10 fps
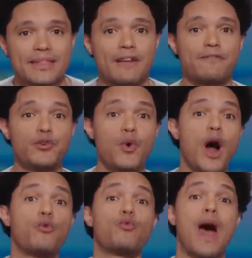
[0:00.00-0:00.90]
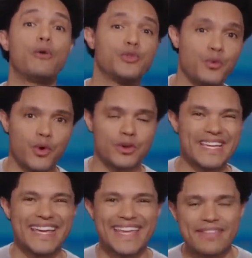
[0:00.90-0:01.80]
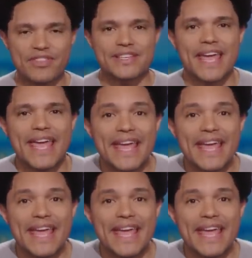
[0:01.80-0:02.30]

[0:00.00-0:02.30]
that flew around the world, get this,